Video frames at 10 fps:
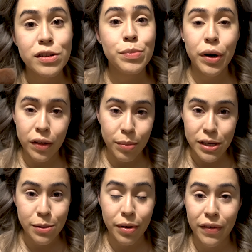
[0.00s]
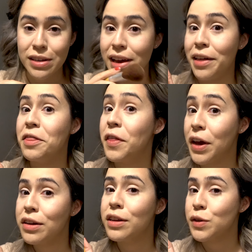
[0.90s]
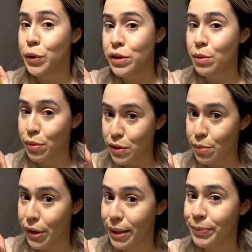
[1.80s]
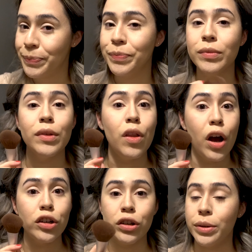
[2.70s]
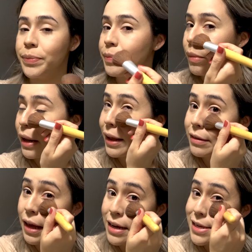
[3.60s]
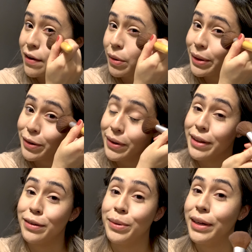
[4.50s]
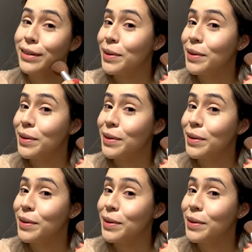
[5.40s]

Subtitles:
just put it on the base of my face. I think that's where you're supposed to put it. Not sure, but I see everyone do it this way,